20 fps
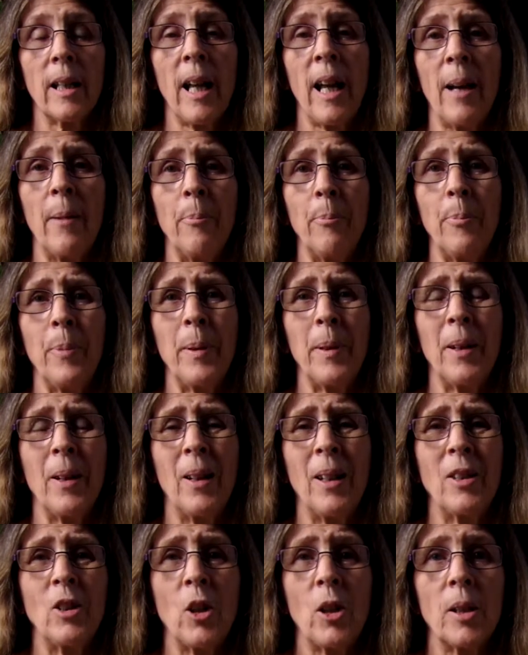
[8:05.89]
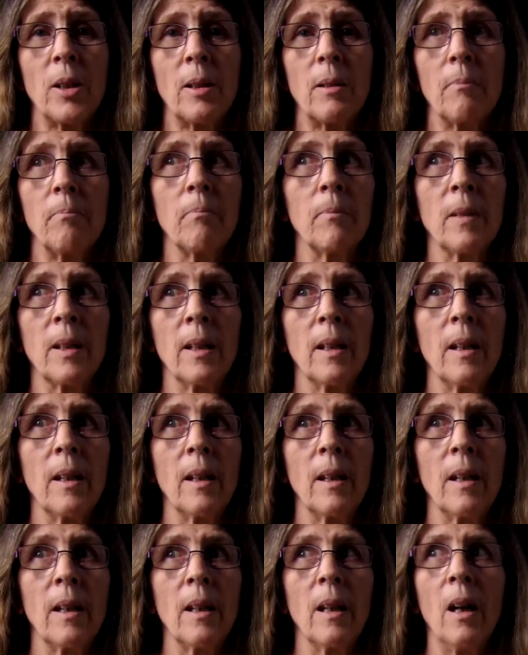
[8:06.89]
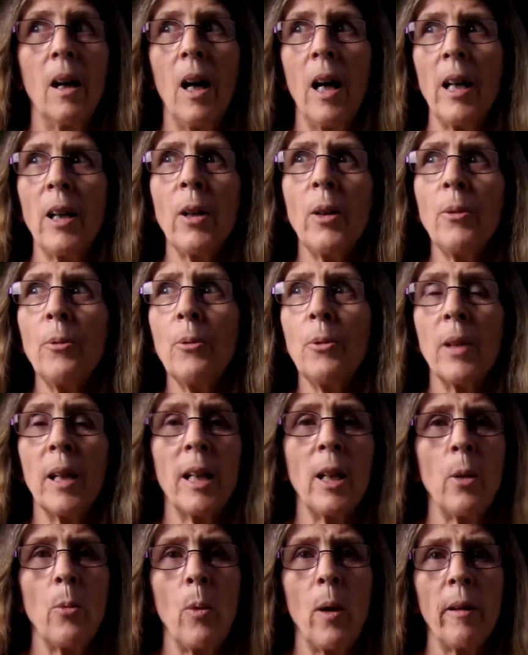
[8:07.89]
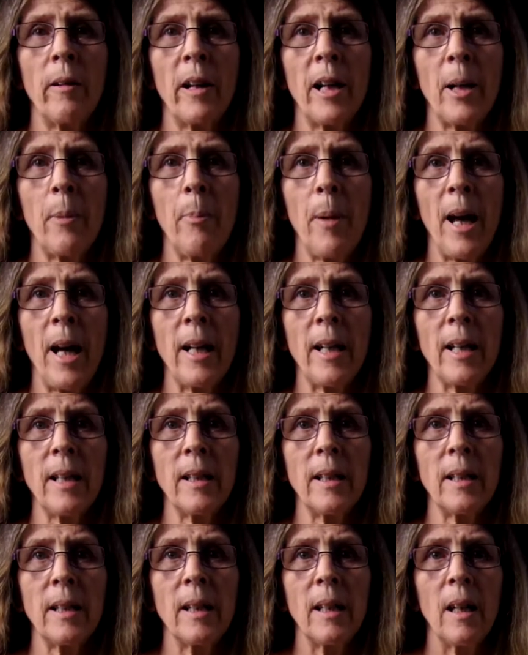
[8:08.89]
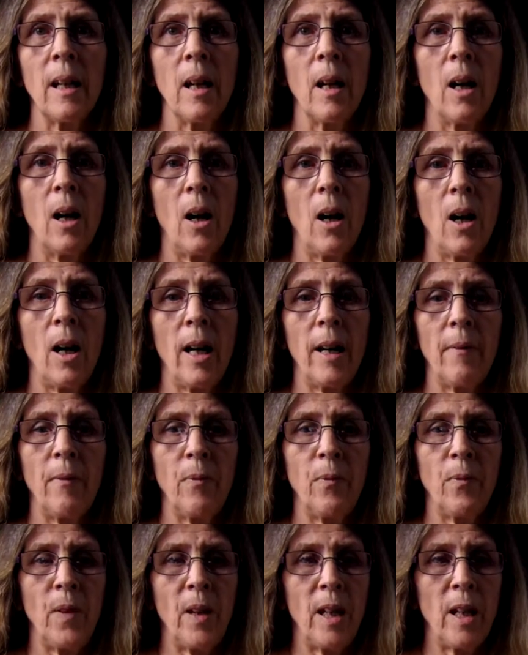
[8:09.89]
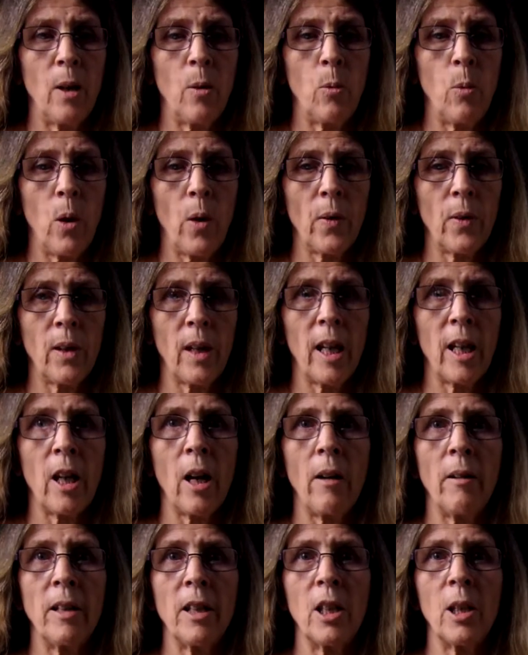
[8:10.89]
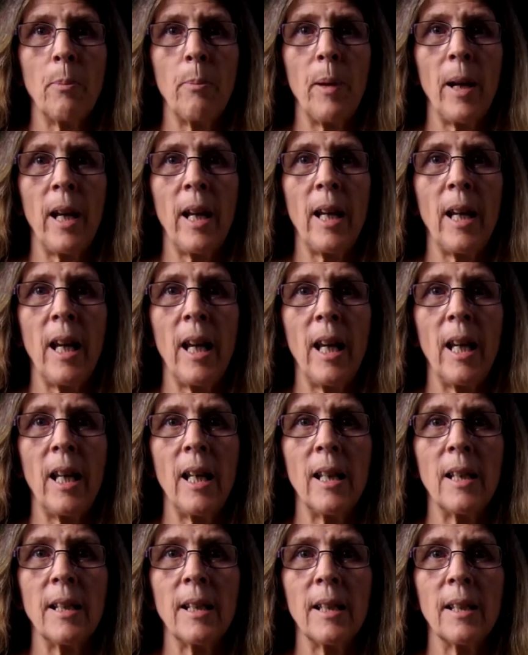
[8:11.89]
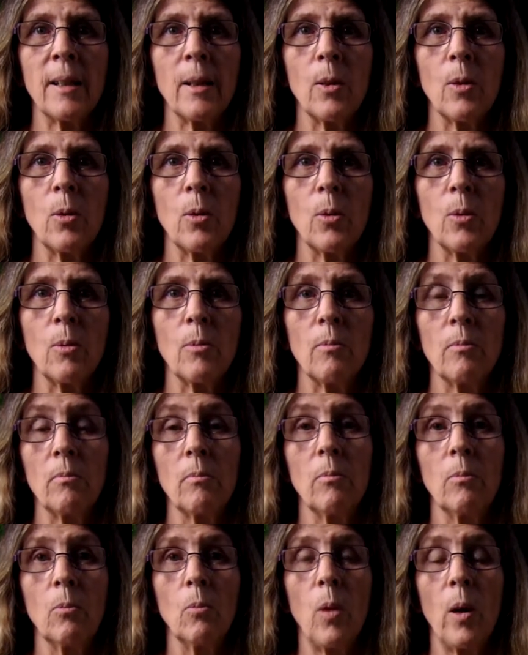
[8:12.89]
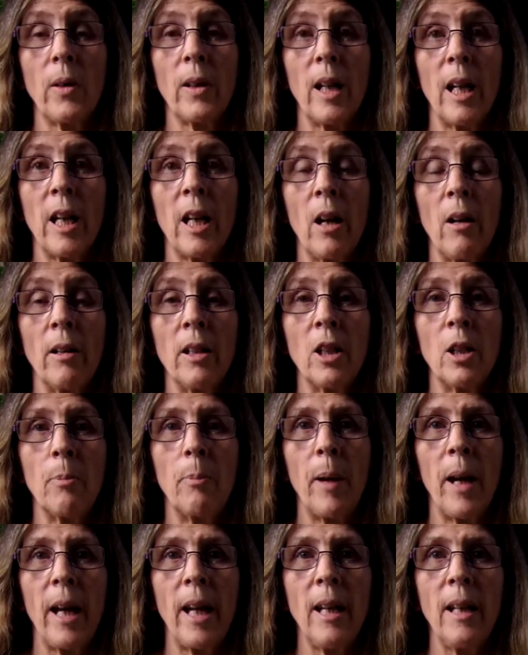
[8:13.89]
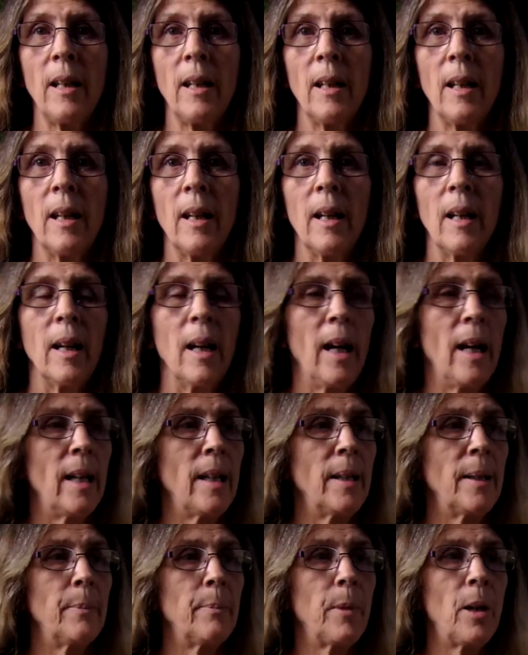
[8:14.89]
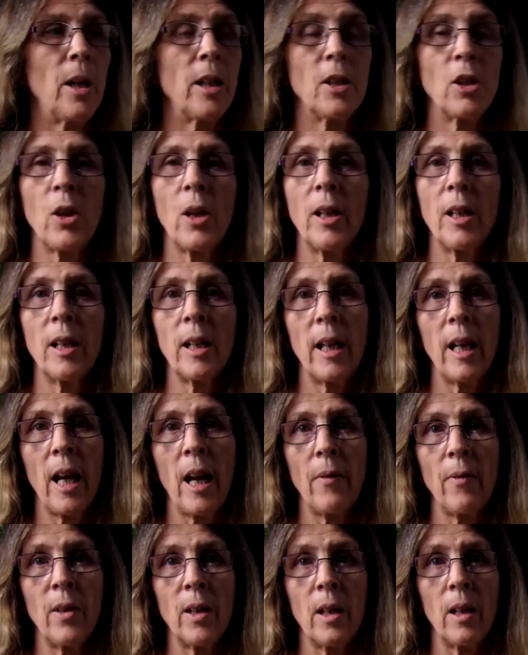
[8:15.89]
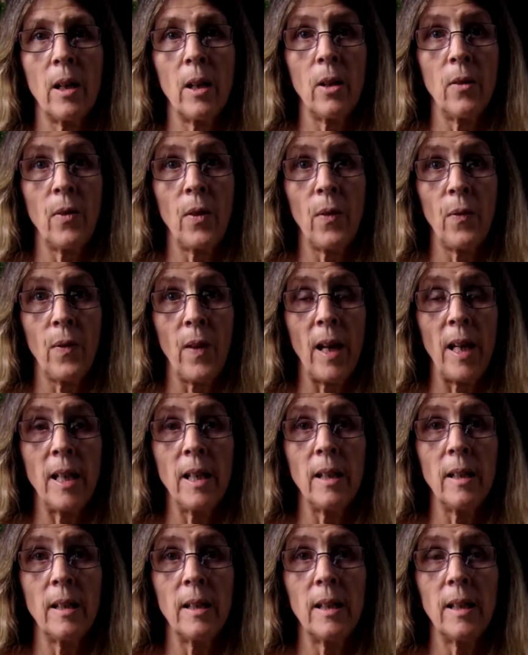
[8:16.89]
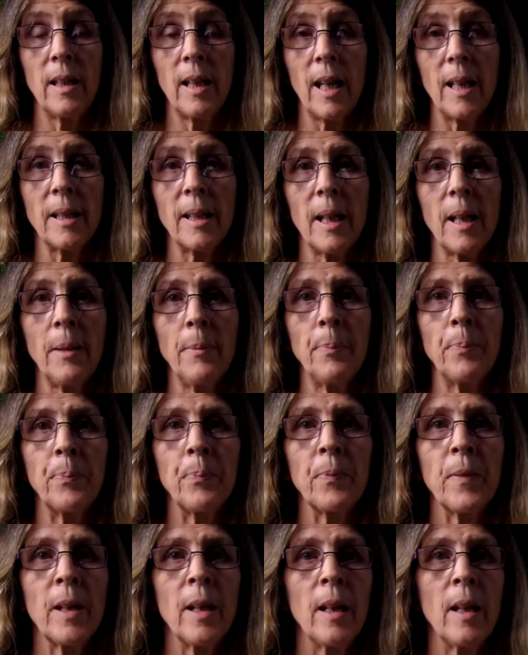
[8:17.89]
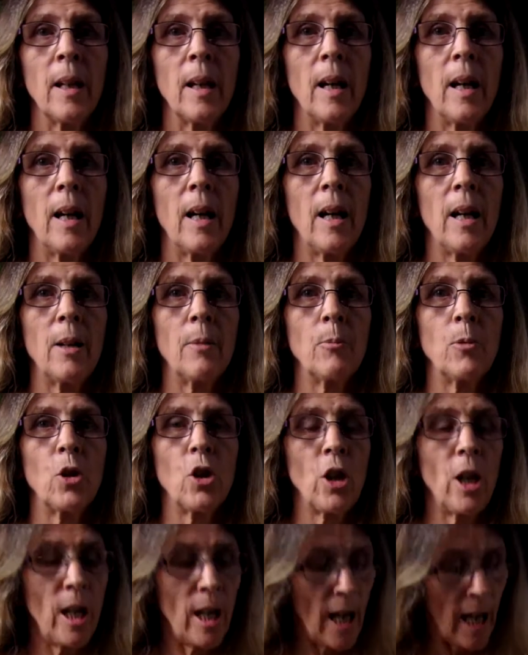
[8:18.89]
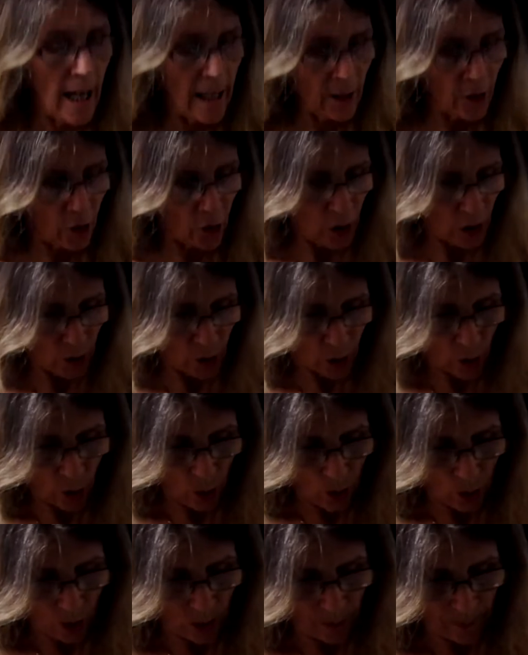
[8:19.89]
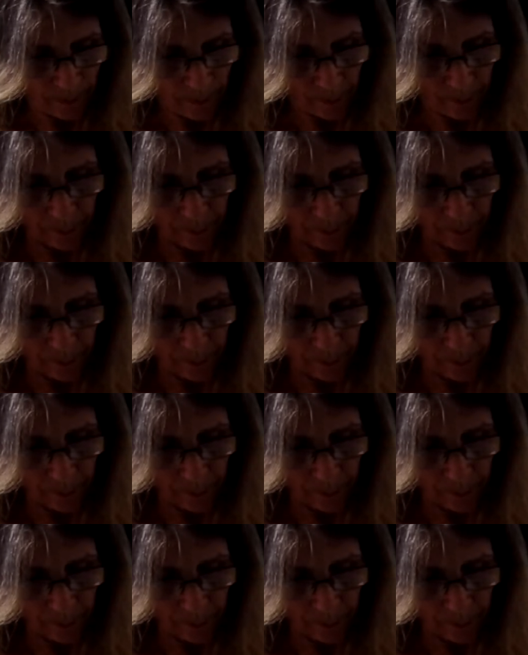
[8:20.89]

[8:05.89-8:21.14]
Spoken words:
that. I don't really worry about it. I figure what they're going to be is what they're going to be. I certainly haven't overfed Tessa. She has just gone